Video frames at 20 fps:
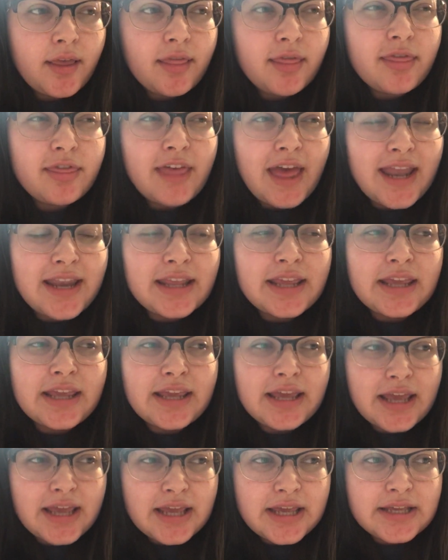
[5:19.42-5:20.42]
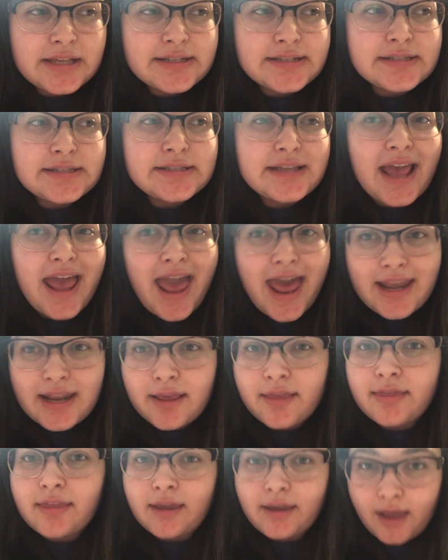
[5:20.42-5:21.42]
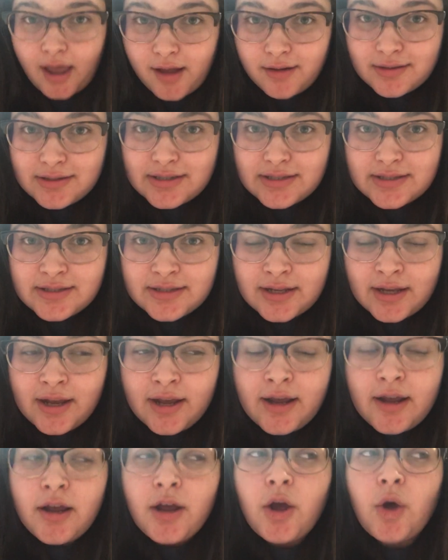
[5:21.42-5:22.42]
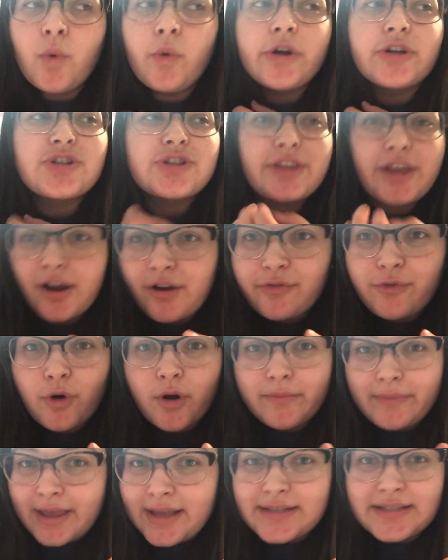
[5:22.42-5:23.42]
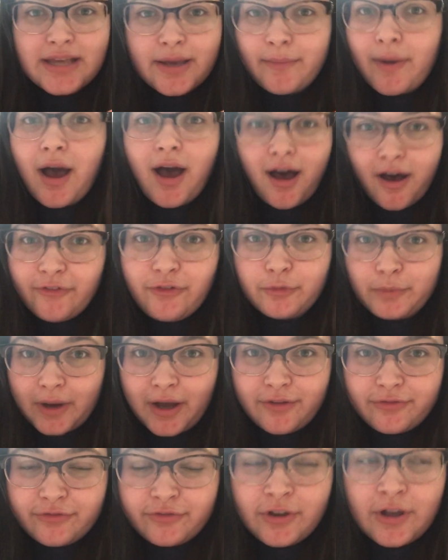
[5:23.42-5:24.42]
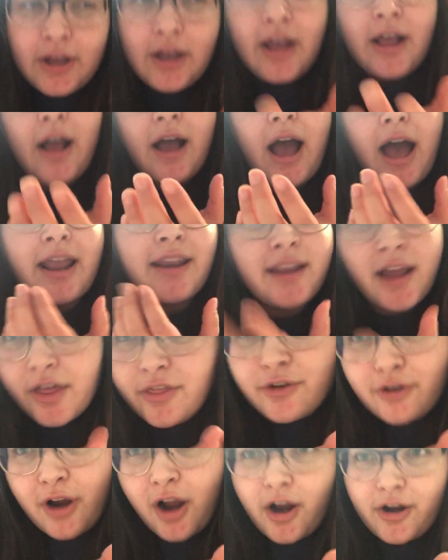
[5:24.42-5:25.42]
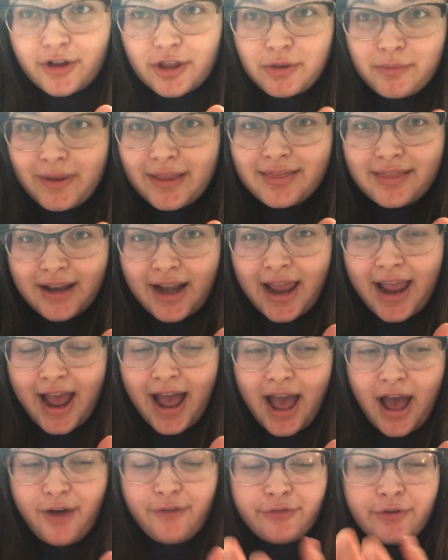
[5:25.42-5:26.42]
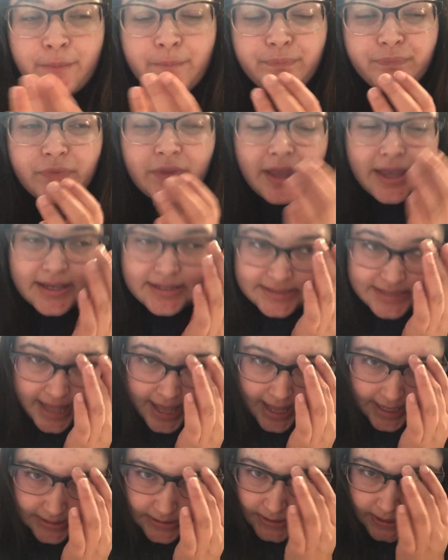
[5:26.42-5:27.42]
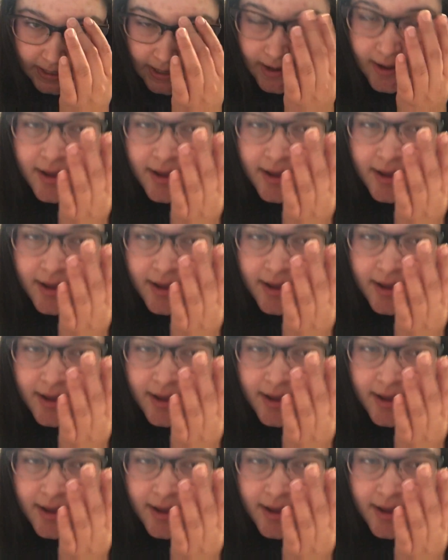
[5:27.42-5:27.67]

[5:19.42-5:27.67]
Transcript: than he is anything else, which therefore makes him a Hufflepuff. Another argument that I have is that